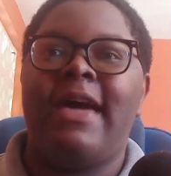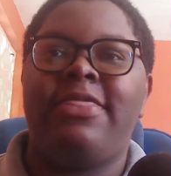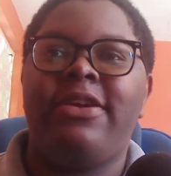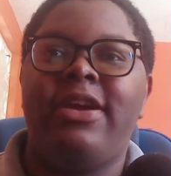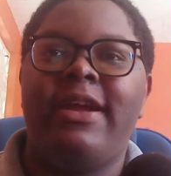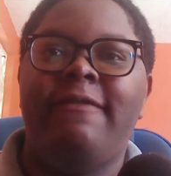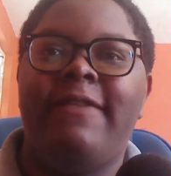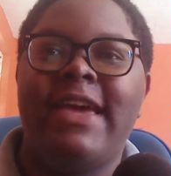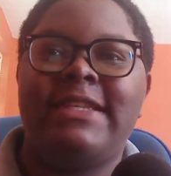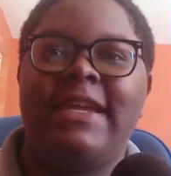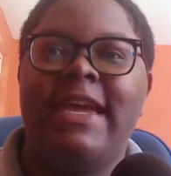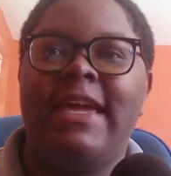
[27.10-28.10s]
that they're
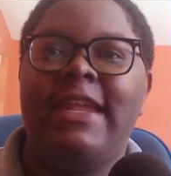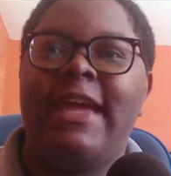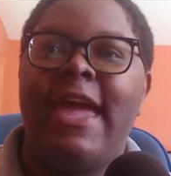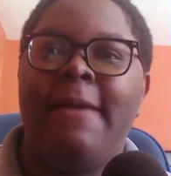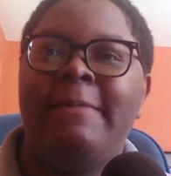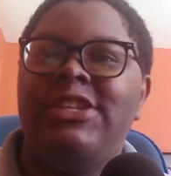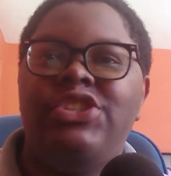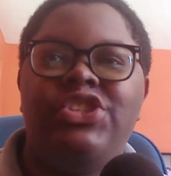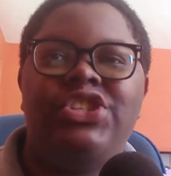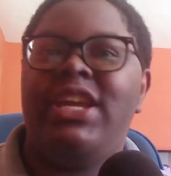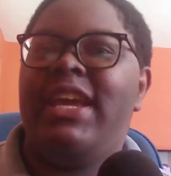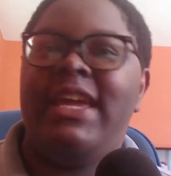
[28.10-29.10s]
investigating Emi's
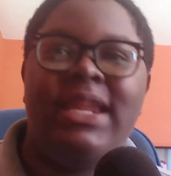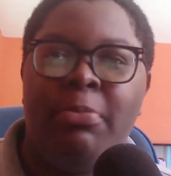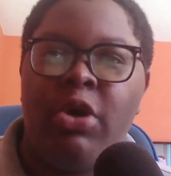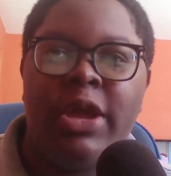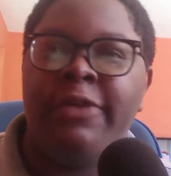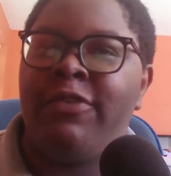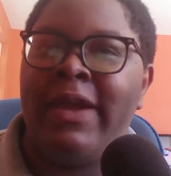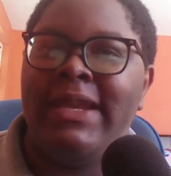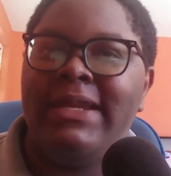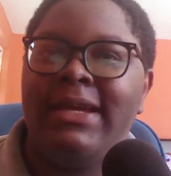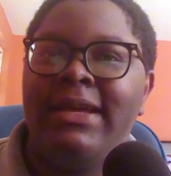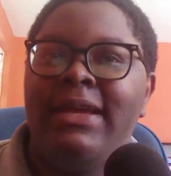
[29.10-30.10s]
shady boyfriend,